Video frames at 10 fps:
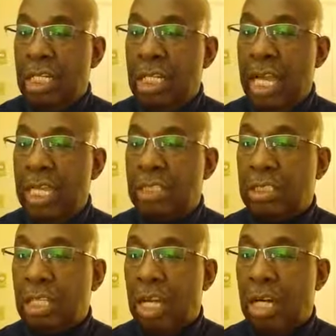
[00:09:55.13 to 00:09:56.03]

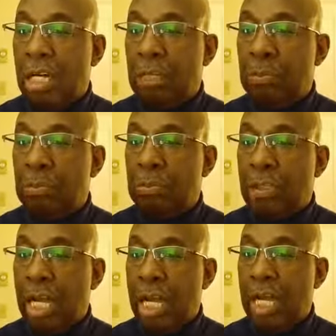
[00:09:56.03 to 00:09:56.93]
That's uh,
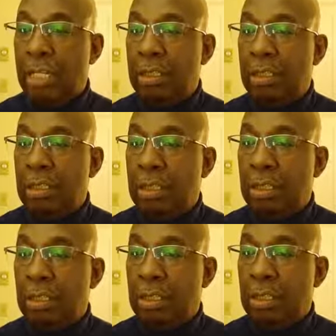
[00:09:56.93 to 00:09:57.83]
John
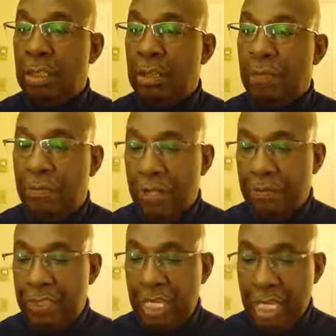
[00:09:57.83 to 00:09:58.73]

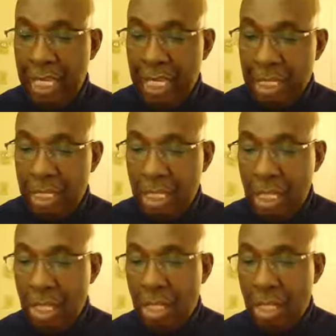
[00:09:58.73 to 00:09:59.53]
15,